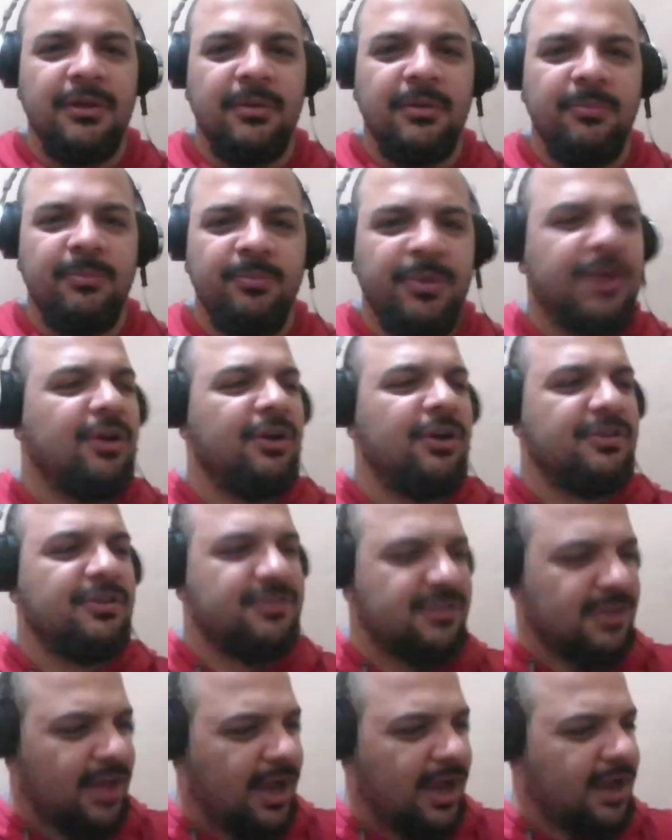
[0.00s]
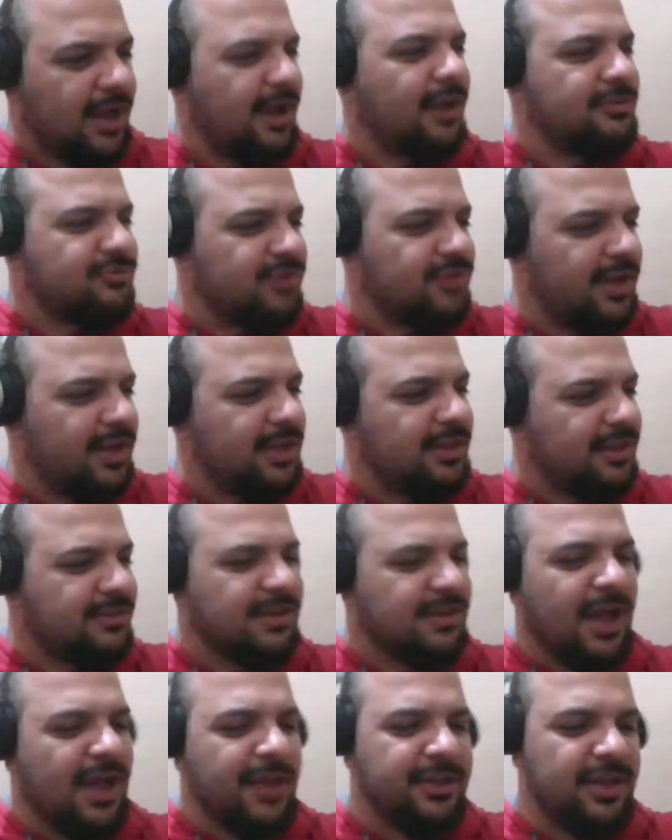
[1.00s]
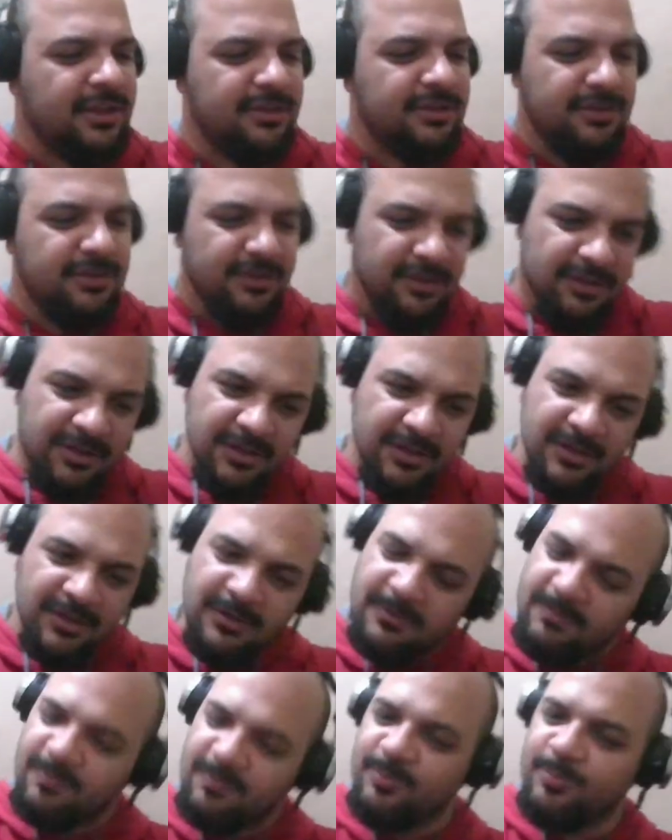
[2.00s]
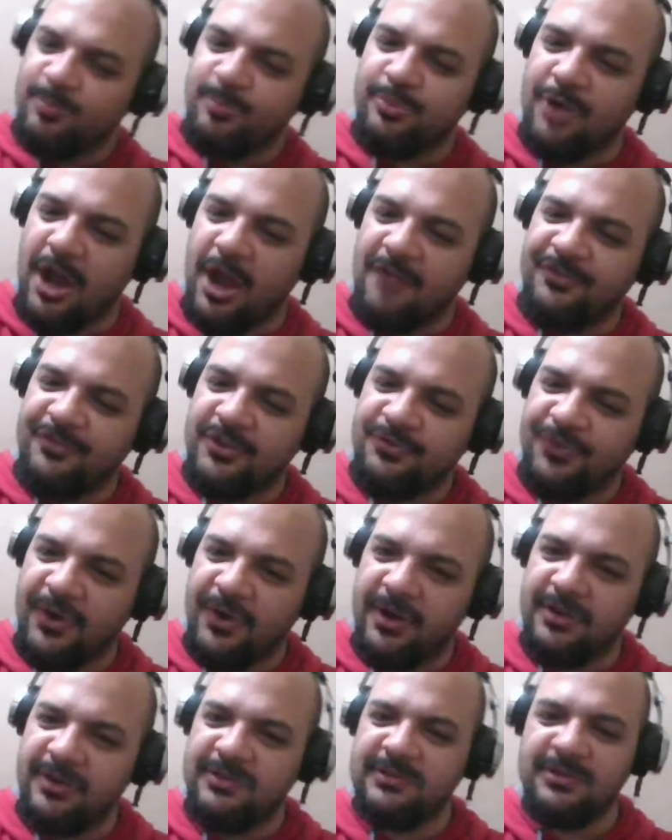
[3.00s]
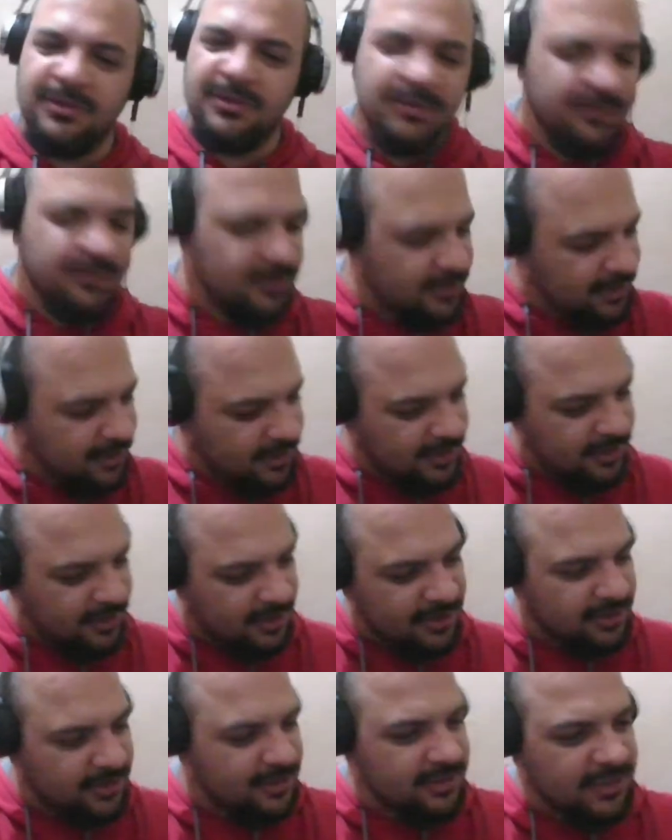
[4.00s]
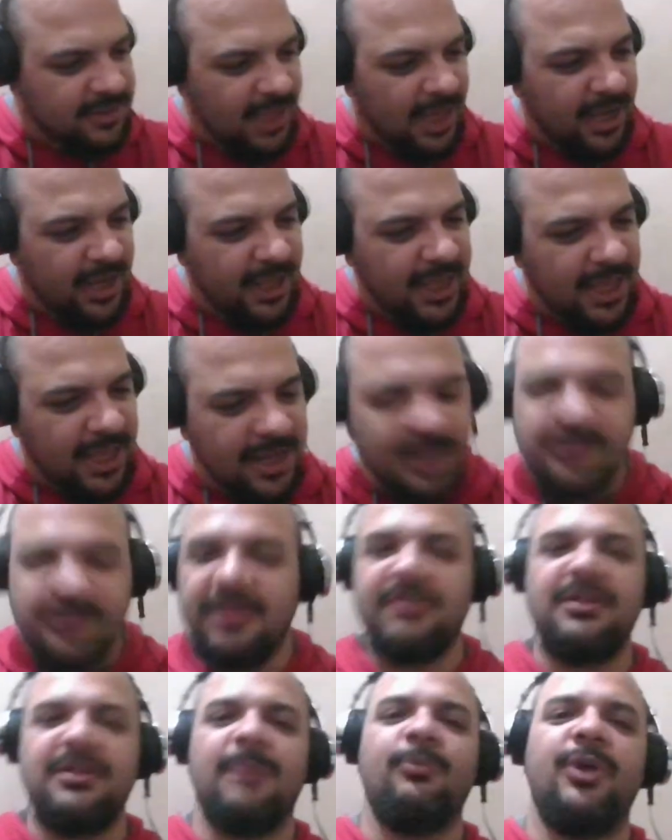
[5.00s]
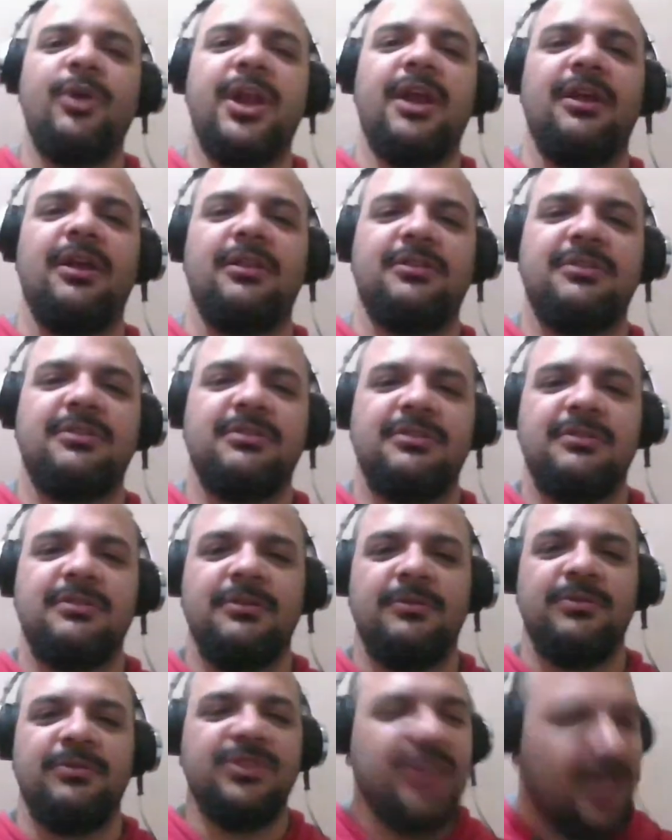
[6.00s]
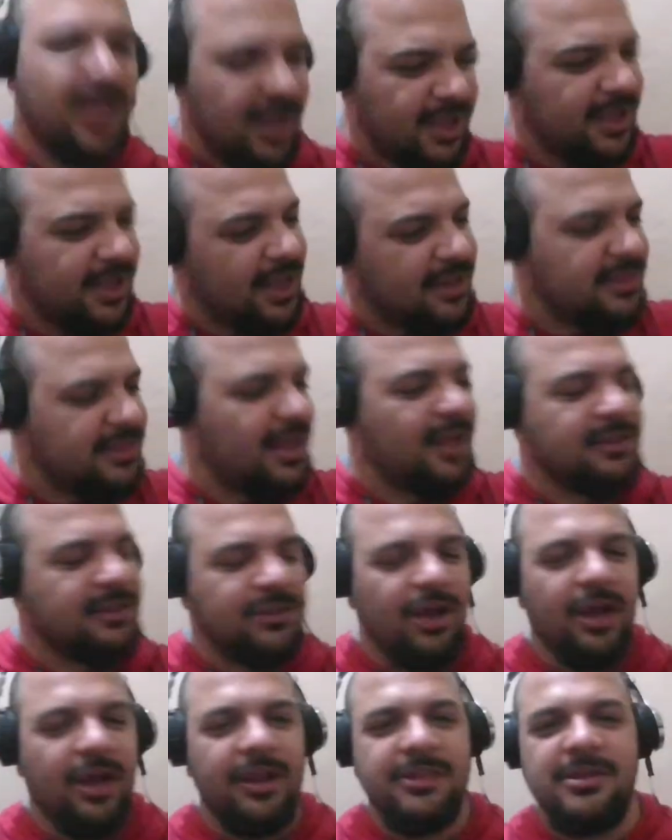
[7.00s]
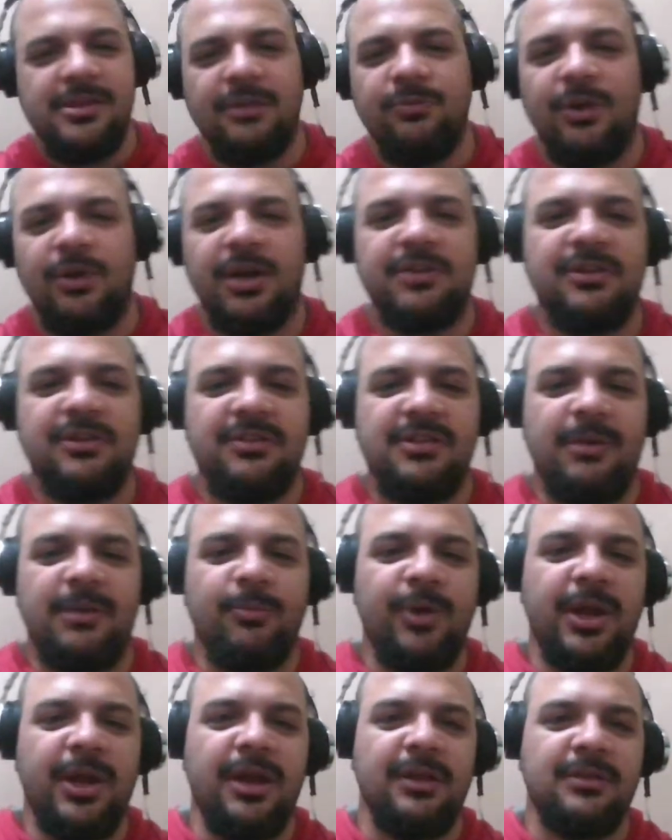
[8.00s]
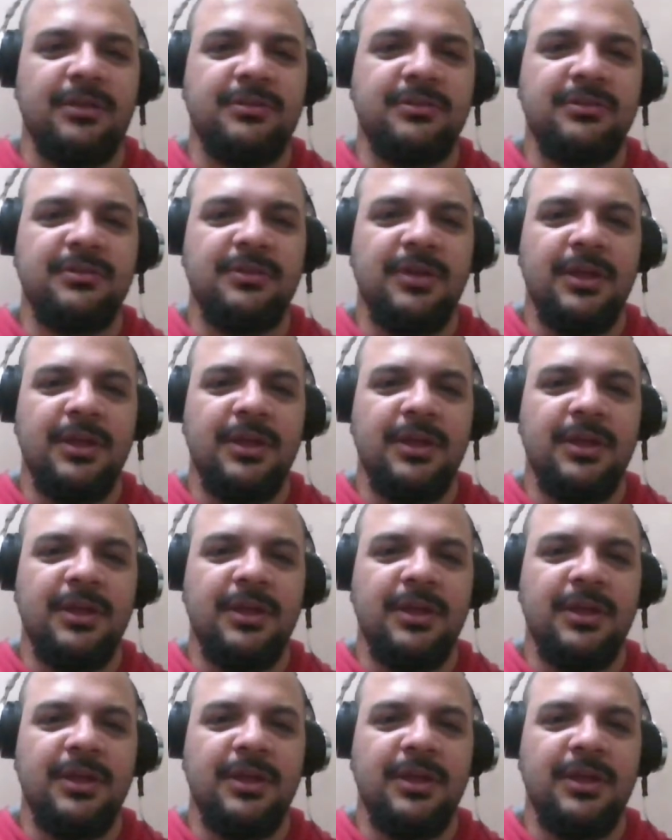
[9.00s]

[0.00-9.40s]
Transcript: Because a country decided profit first, delegate it to someone else. Delegate that knowledge and work to somewhere else.